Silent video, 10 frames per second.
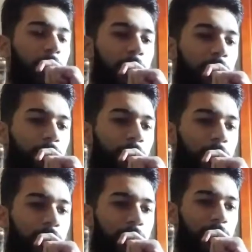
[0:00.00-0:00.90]
And if they
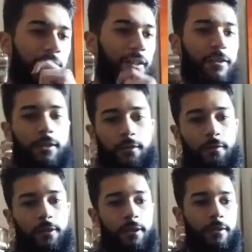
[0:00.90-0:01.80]
were going to just
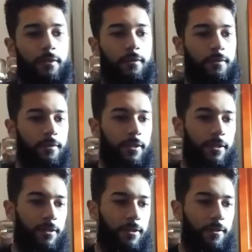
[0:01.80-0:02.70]
do the interludes,
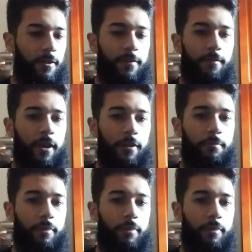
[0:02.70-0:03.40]
then that's fine,